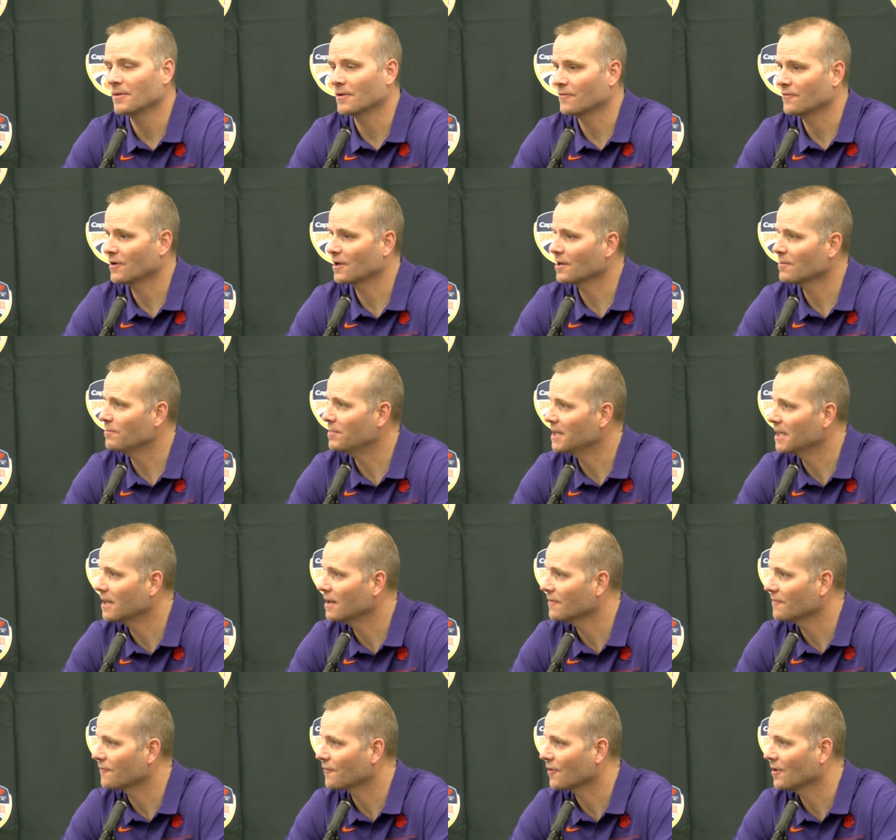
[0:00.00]
very big
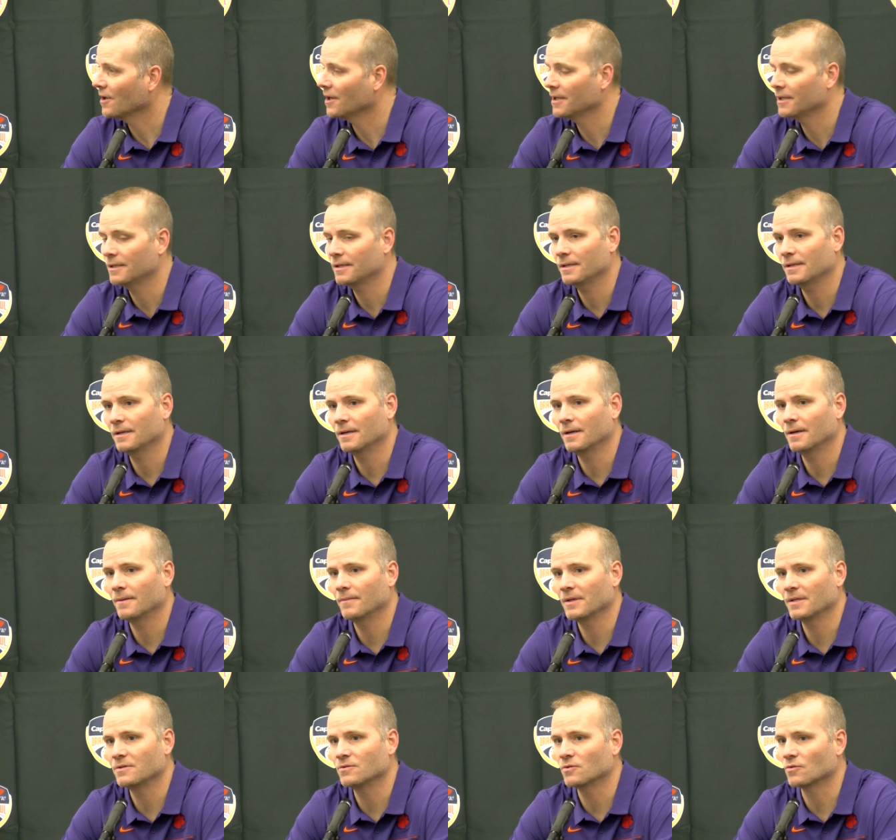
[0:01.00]
up
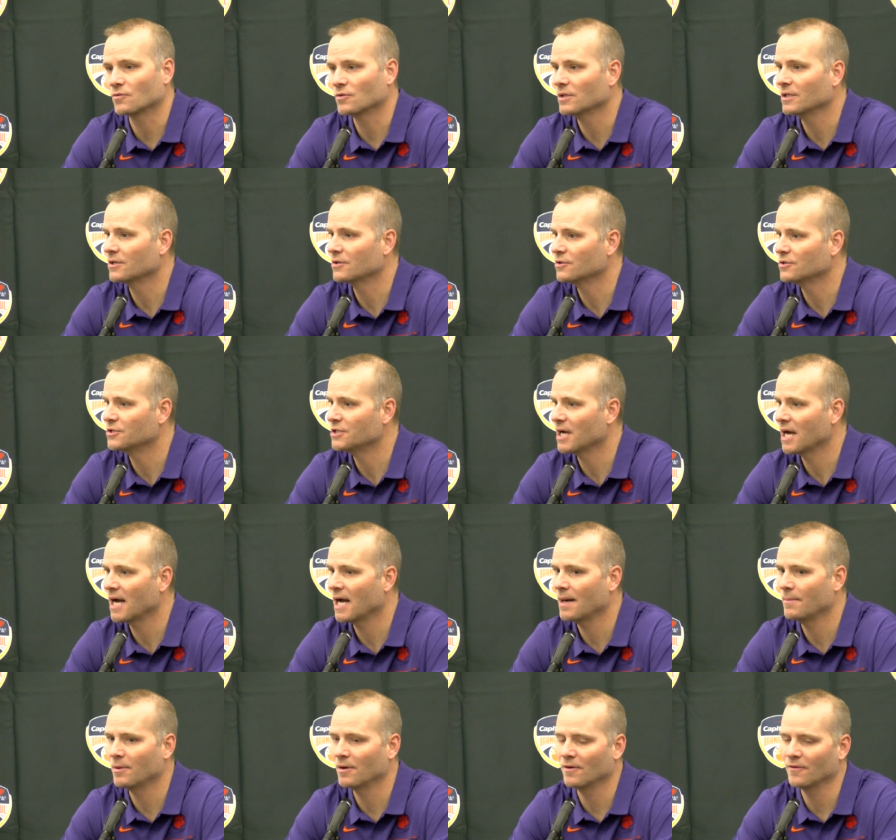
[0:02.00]
front. They do a really good
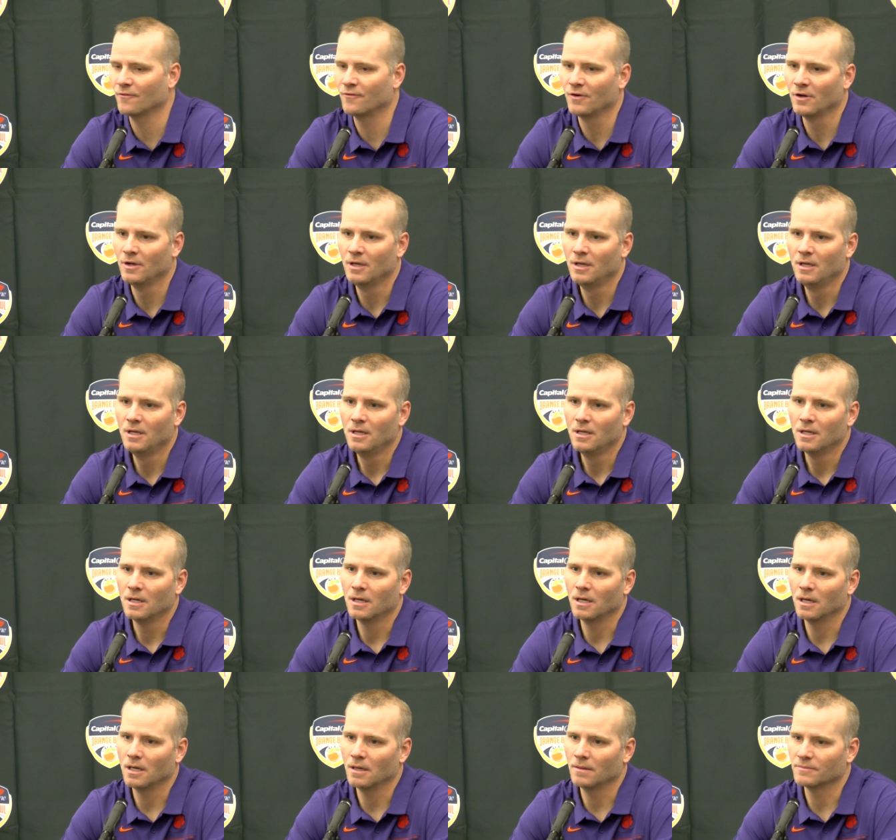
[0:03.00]
job of
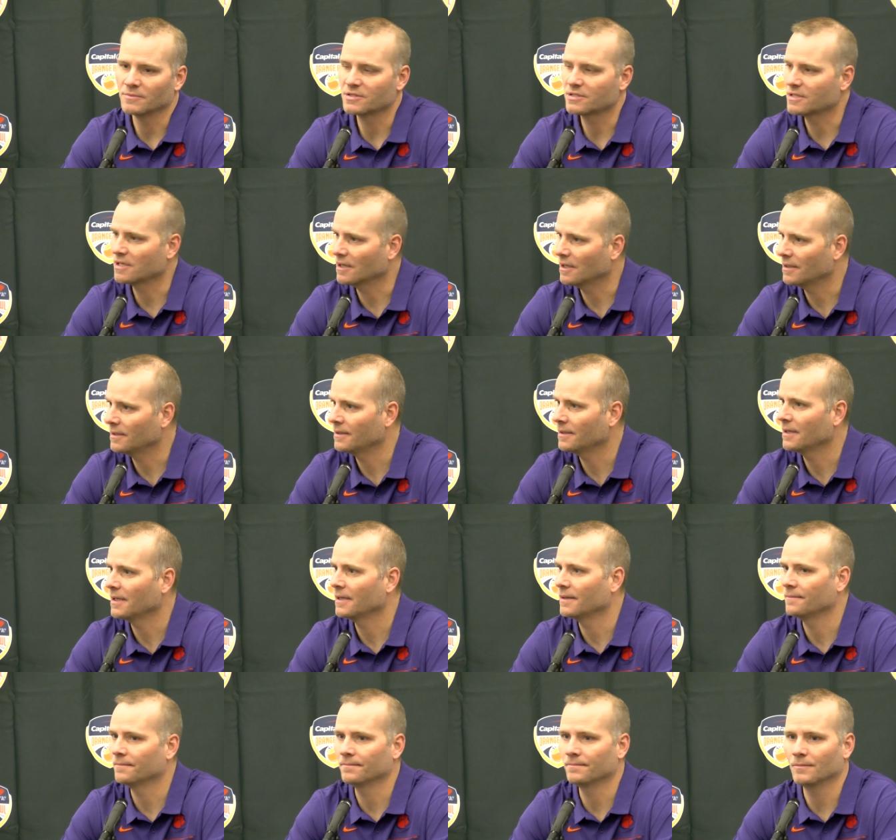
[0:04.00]
stunting
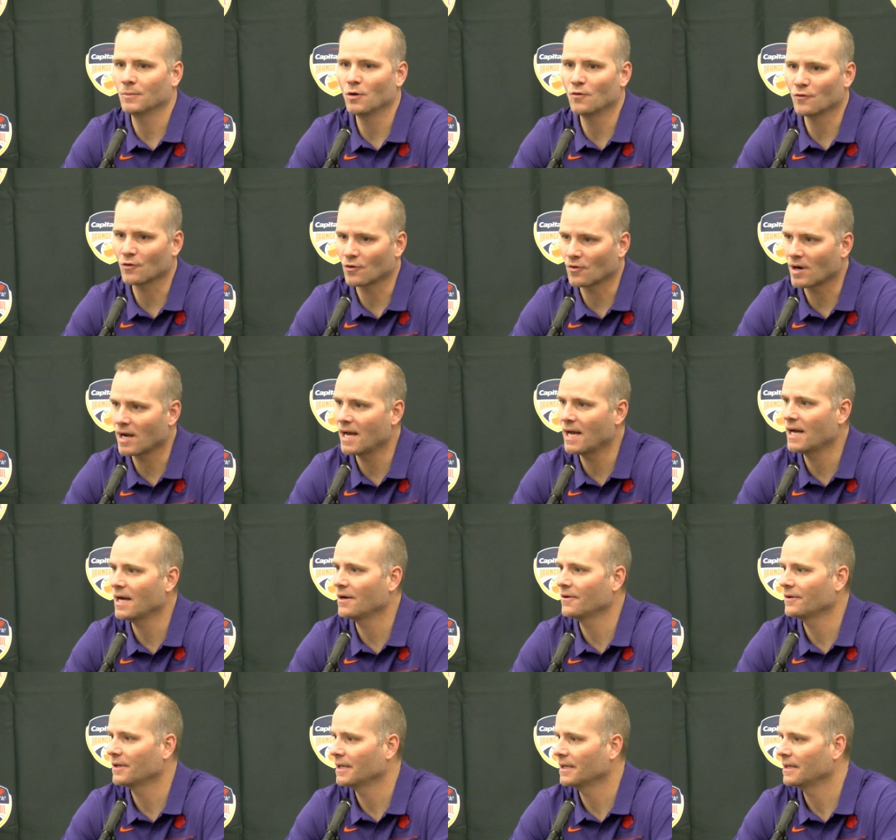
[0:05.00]
and moving
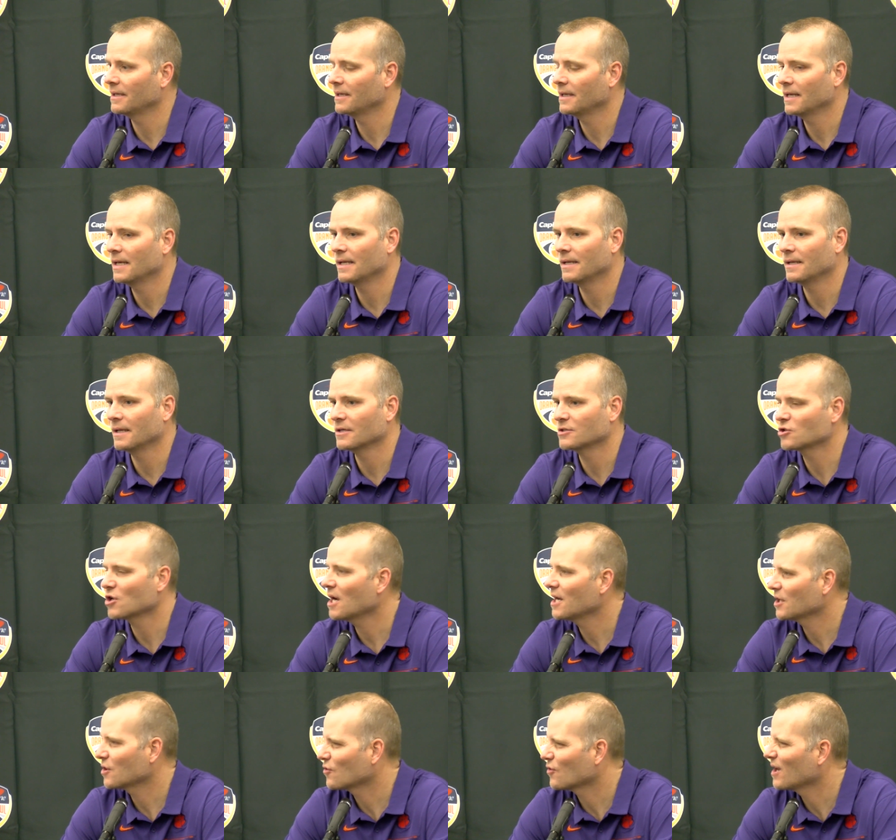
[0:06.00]
around and
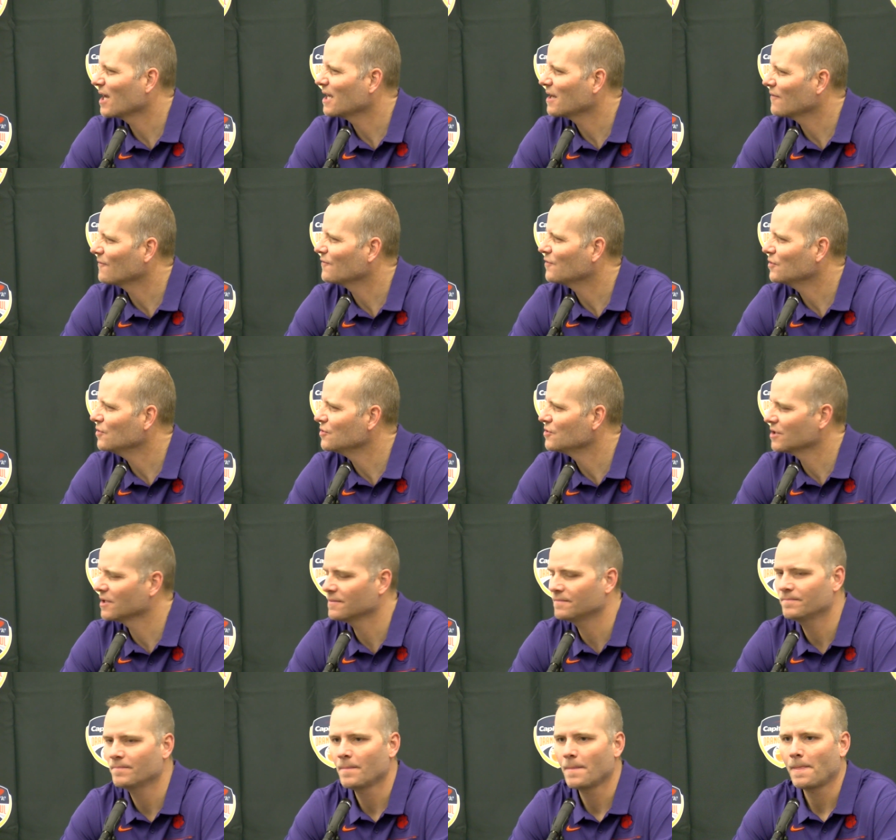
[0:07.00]
trying to create
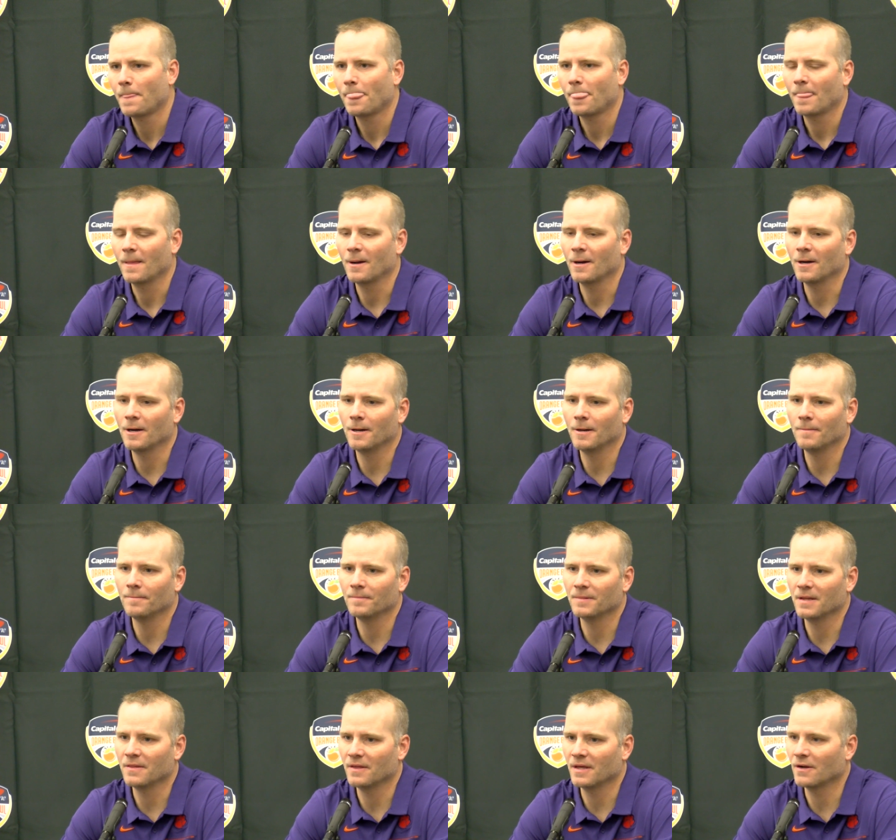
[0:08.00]
confusion.
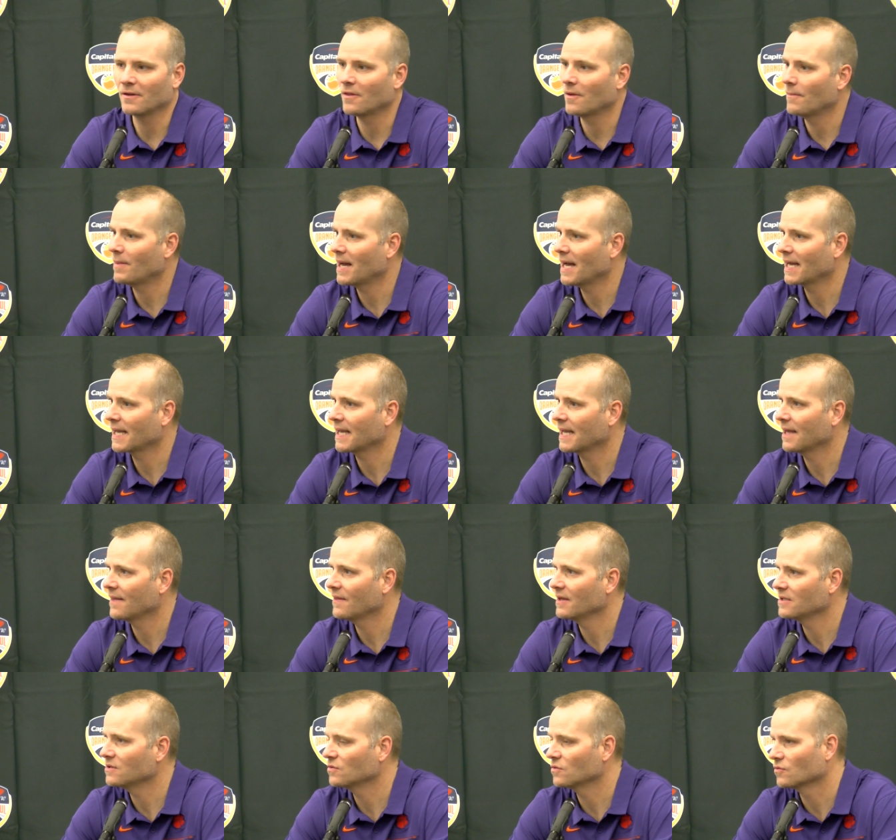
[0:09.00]
And then on the back
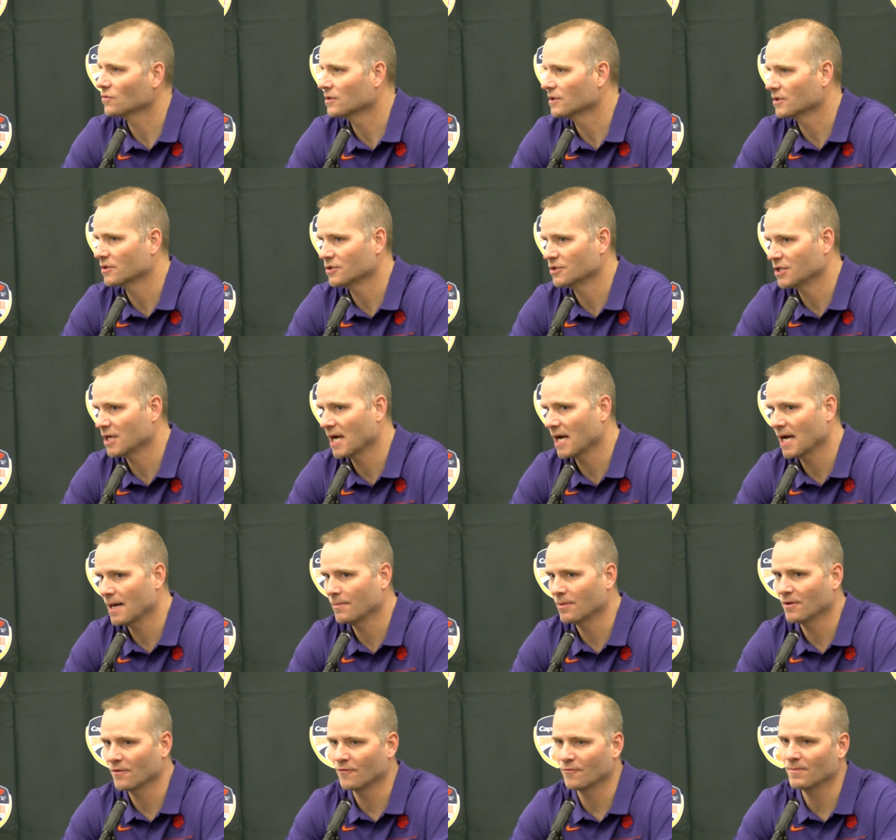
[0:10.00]
end, they do a really good
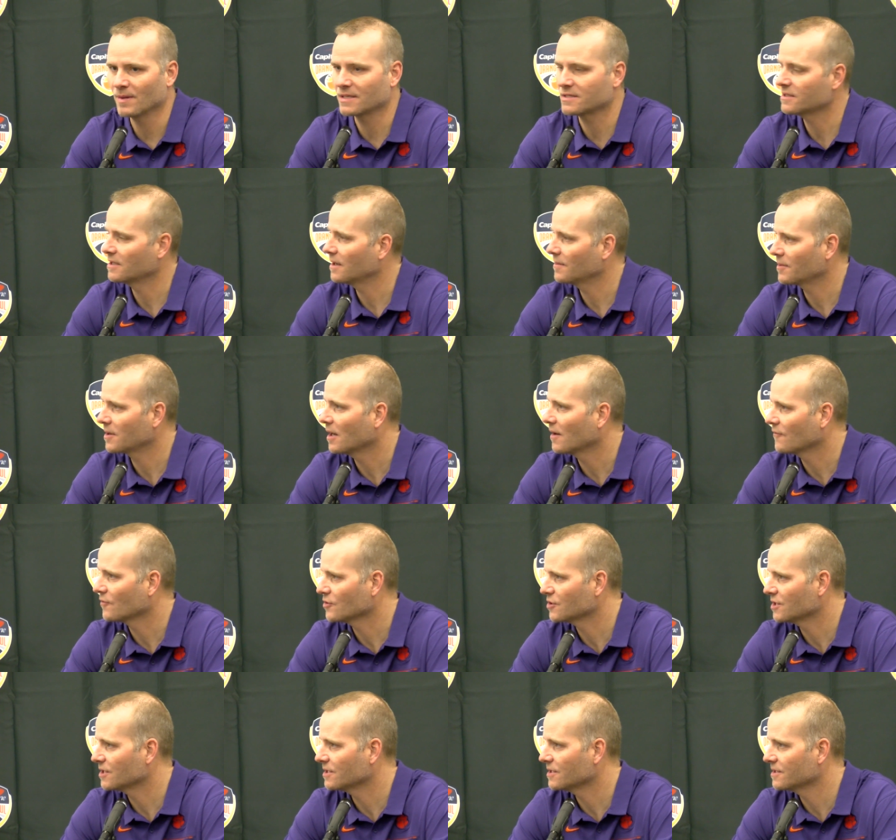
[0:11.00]
job of mixing up
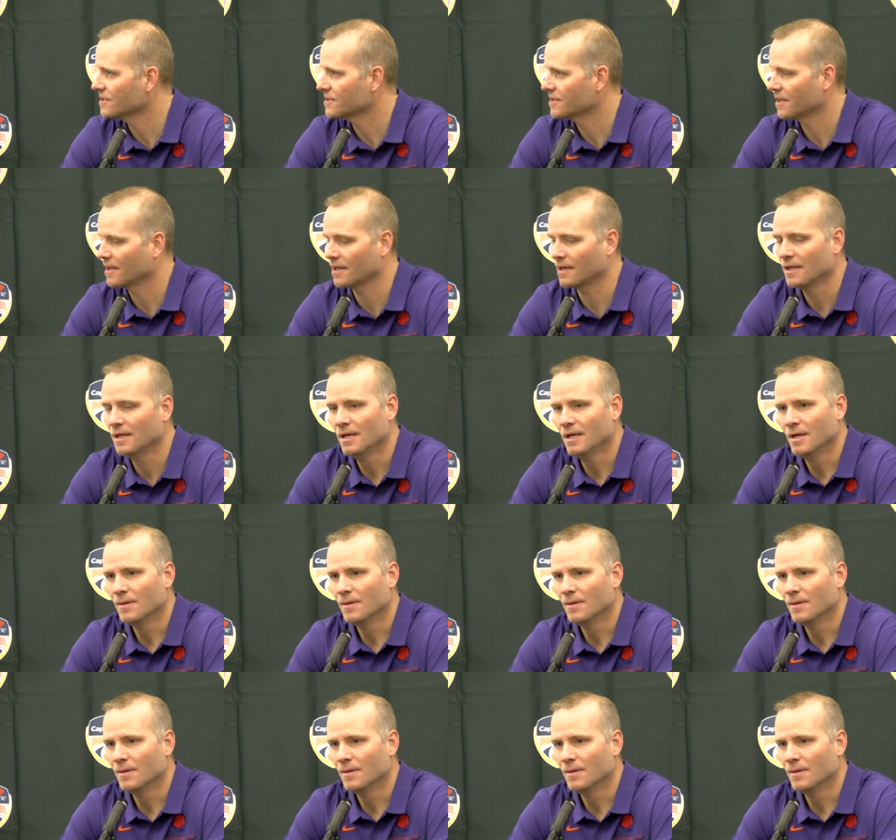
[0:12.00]
coverages, and